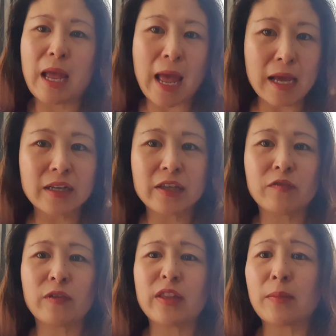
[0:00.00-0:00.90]
handling
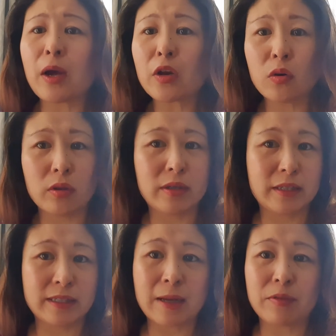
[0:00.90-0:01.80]
fee. They might call it an
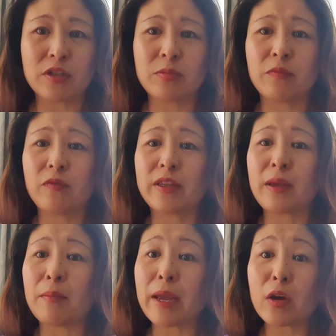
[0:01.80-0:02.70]
establishment fee.
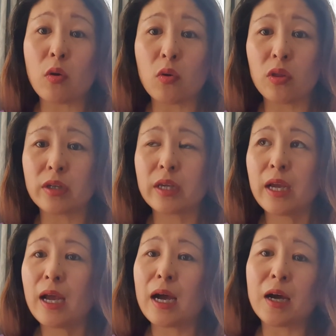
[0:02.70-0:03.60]
They may call it
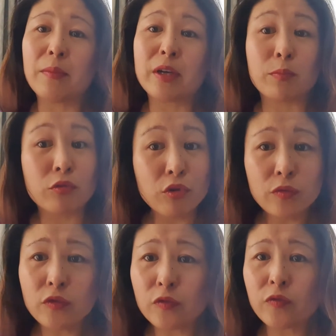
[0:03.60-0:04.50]
um, an
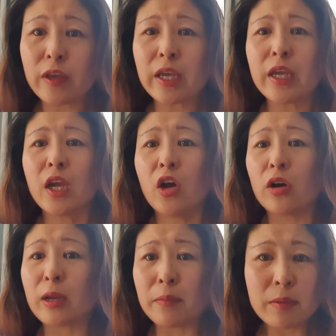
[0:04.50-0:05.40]
approval fee or
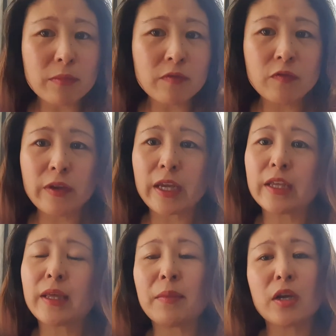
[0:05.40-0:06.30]
commitment fee.
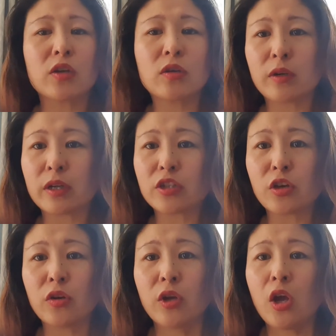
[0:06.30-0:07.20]
They might,
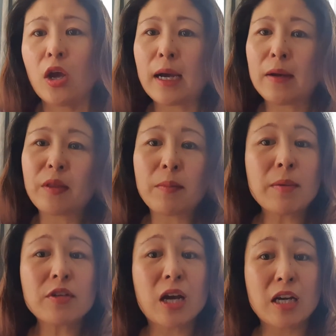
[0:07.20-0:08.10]
so um, they
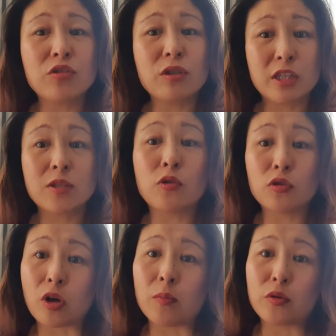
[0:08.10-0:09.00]
might charge you a small
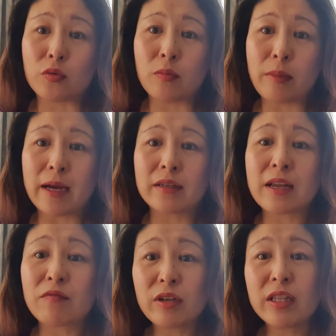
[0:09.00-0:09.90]
nominal amount.
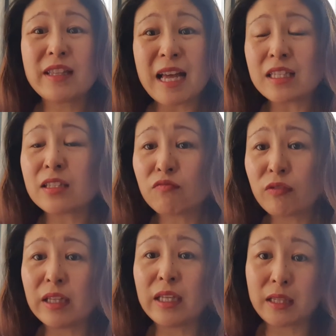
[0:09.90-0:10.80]
And really, that's
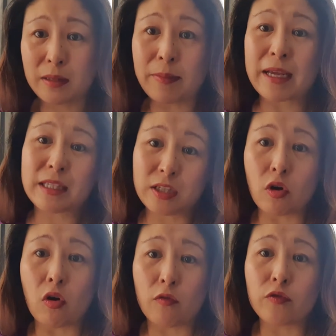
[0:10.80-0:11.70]
really the basis
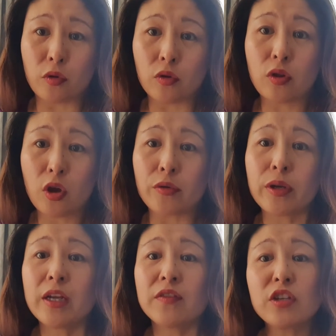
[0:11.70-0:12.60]
of your loan.
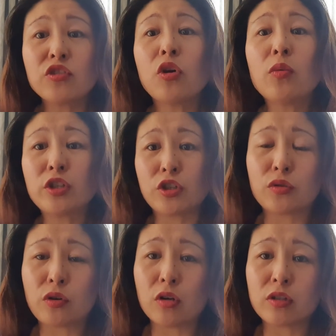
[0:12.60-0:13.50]
There's no
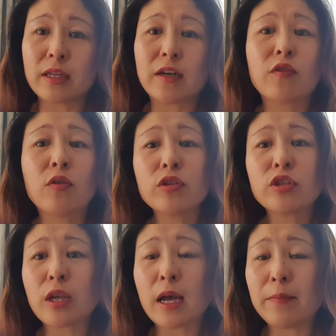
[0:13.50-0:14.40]
additional cost to that. Of
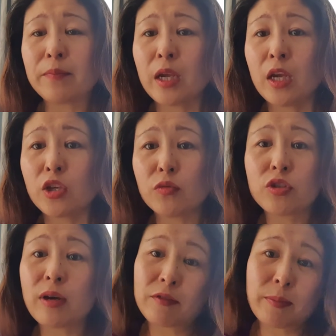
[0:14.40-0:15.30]
course, um, you'll
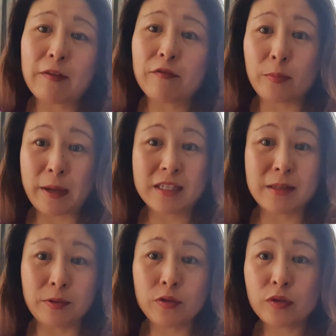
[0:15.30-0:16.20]
still have to pay for your pest
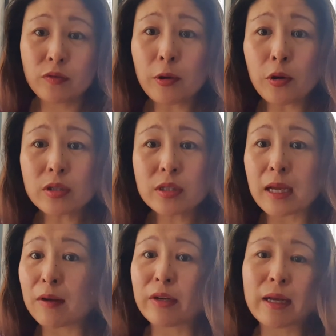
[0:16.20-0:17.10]
and building reports,
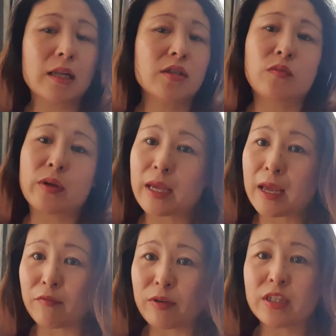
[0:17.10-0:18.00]
uh, regardless of whether you
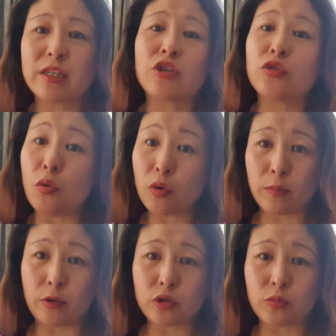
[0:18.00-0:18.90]
have a residential or
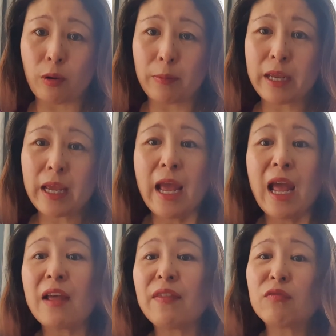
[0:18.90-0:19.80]
commercial property.
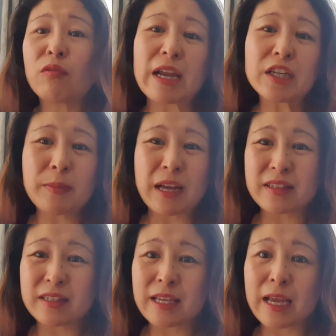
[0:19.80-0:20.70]
And they range about
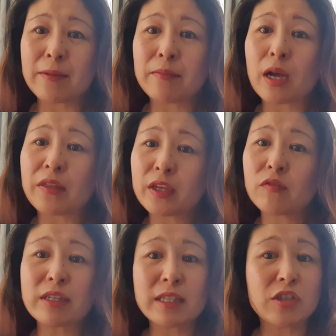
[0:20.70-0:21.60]
the same. I think
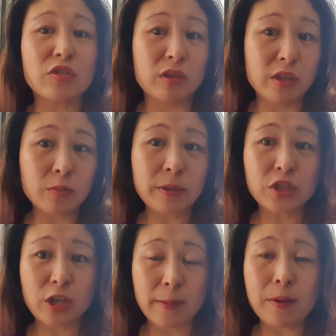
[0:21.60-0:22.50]
residential a little bit
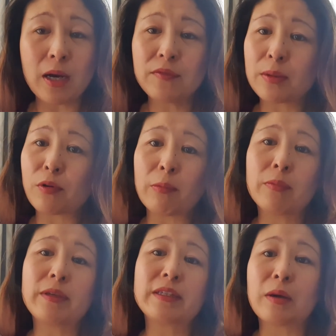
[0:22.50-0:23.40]
cheaper. They're
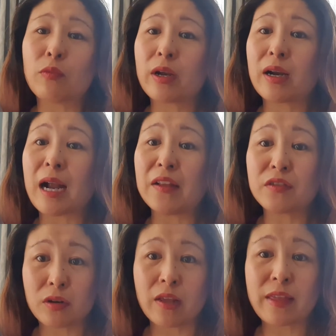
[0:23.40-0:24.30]
probably somewhere
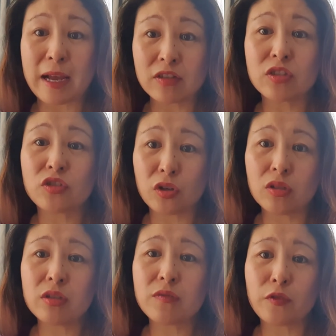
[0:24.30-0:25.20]
under a
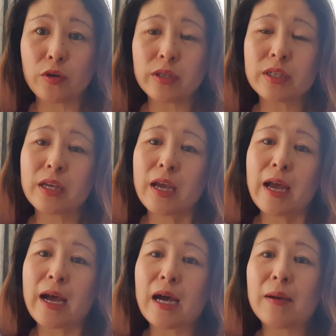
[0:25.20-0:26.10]
$1,000 for it.
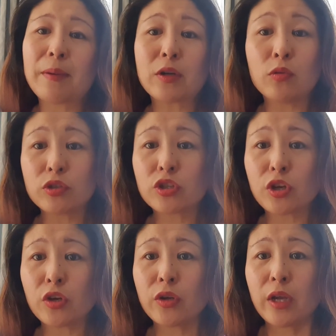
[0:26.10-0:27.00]
Uh, but
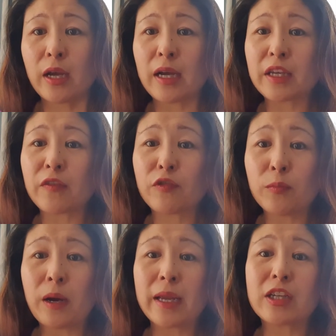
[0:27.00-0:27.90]
also, uh, if
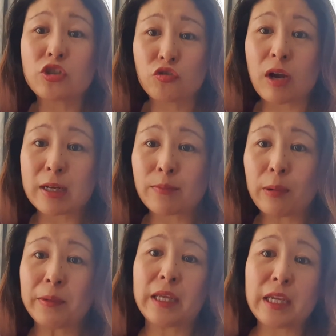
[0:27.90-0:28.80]
you're buying a strata
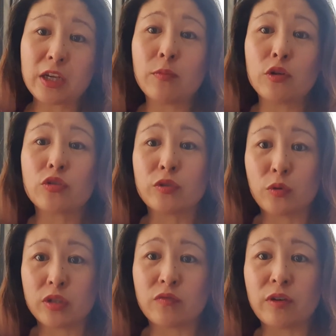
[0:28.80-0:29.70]
property in commercial as
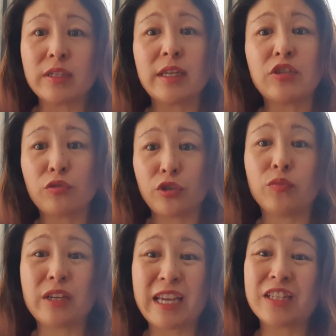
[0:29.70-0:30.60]
well as in residential,
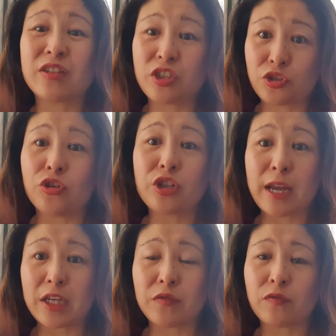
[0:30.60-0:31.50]
you'll need a search
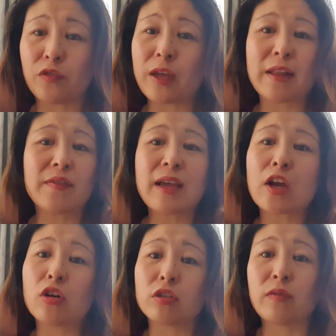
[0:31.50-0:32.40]
agent for that. And that
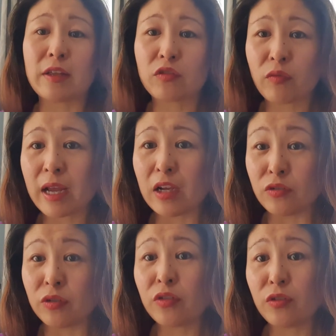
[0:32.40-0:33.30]
costs around
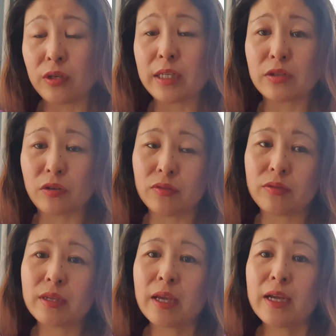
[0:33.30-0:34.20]

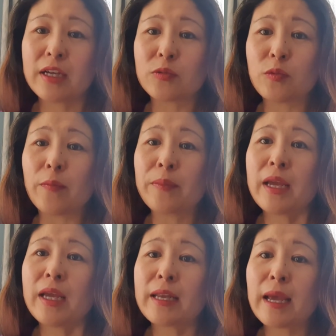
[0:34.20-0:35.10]
$330 as well.
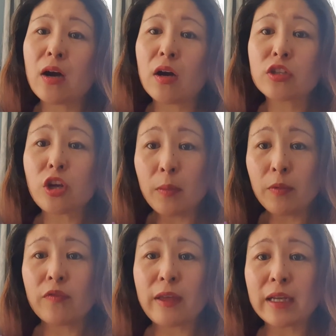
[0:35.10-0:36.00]
Now, on top
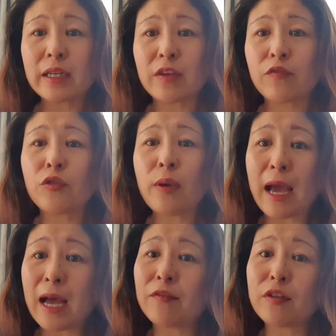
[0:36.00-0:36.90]
of that, if you
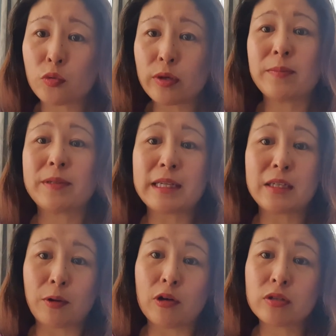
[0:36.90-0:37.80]
have 20%
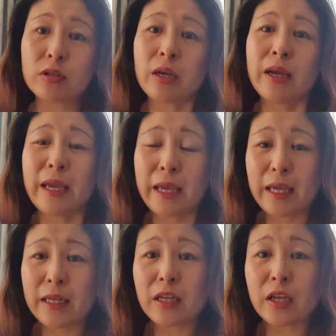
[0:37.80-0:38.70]
deposit in